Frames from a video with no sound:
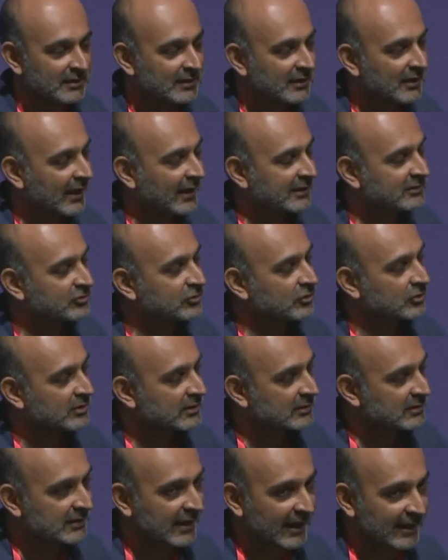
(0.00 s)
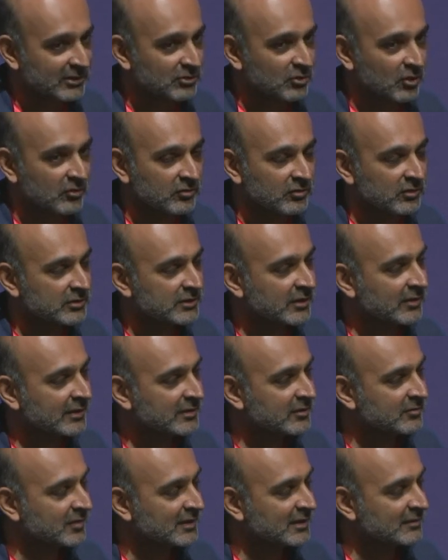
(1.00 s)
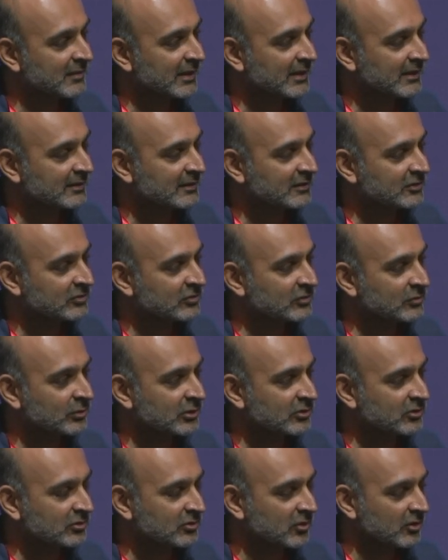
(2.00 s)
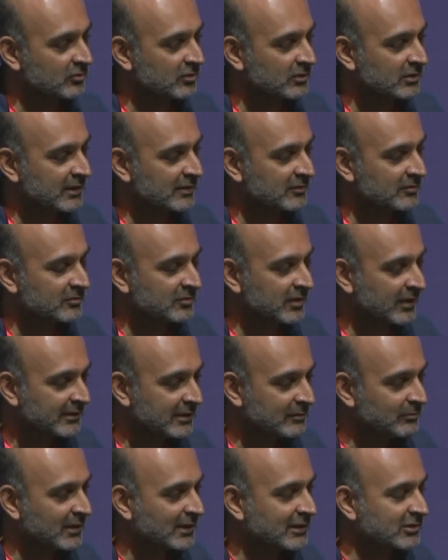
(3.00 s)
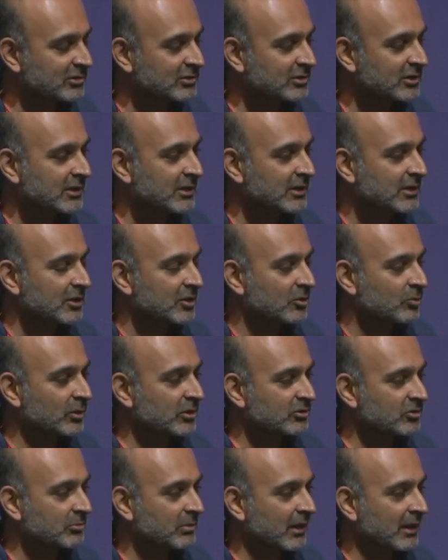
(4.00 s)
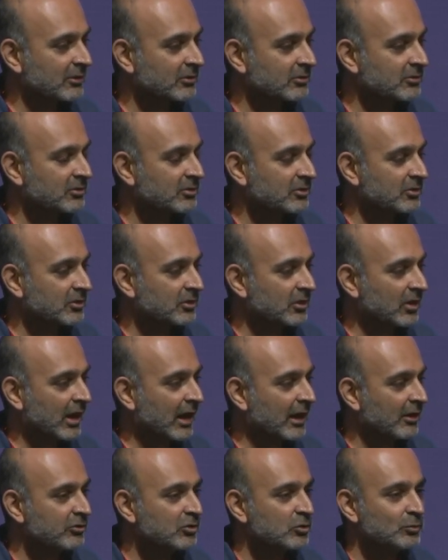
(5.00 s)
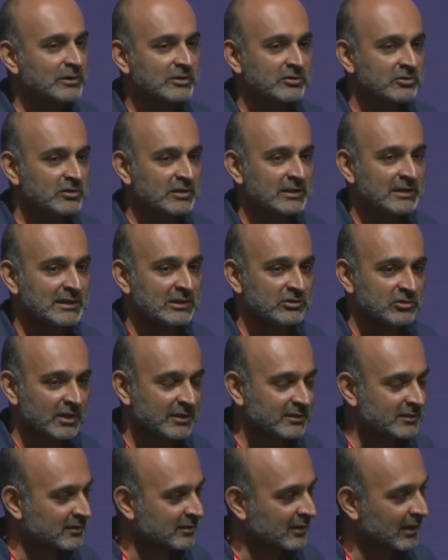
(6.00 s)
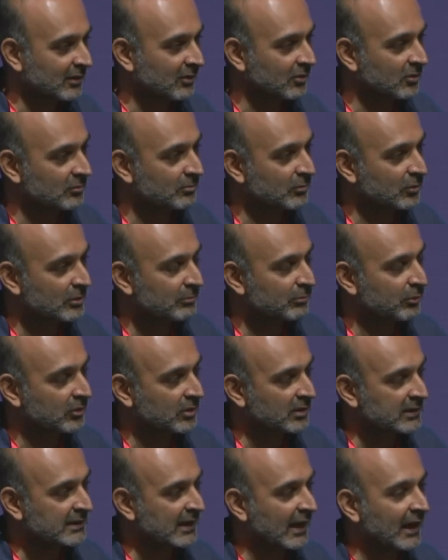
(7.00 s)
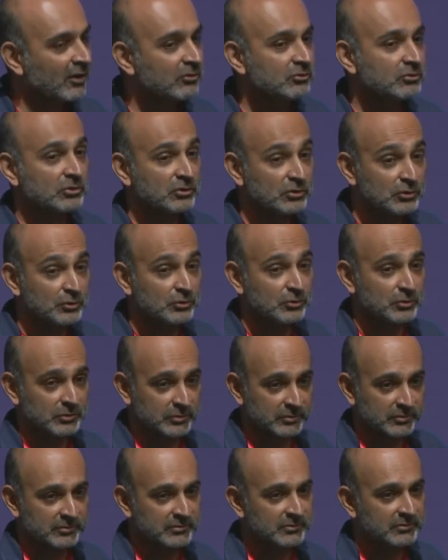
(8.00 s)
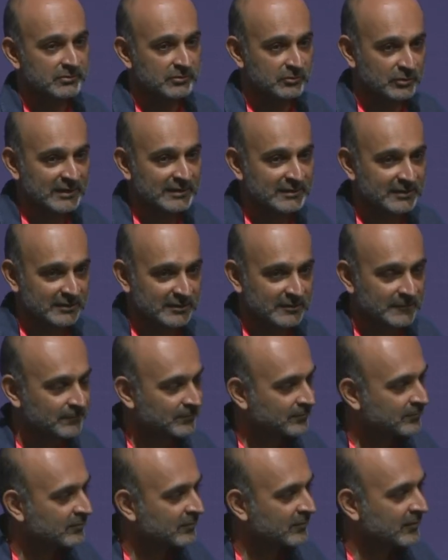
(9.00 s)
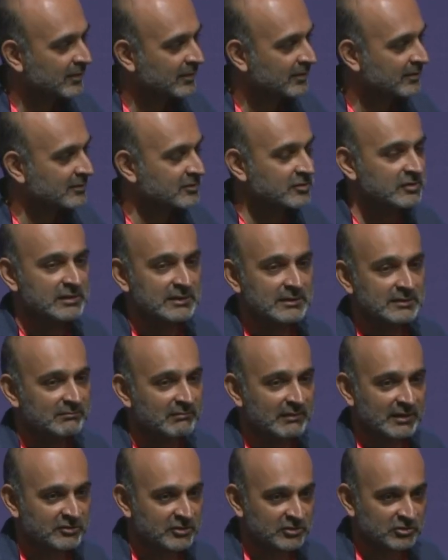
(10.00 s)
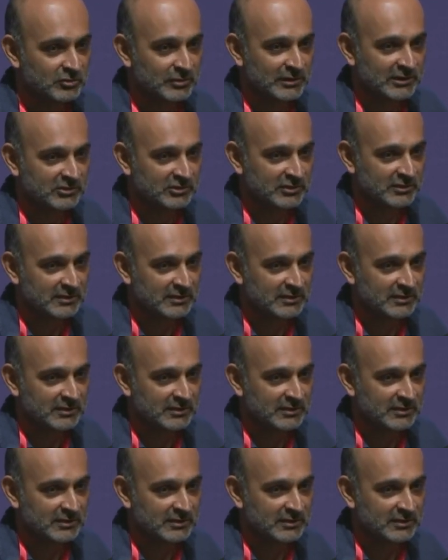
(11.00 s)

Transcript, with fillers: And so that novel, The Reluctant Fundamentalist, was a novel that very much was about how do we see each other, or more importantly, how do you, reader, see a situation?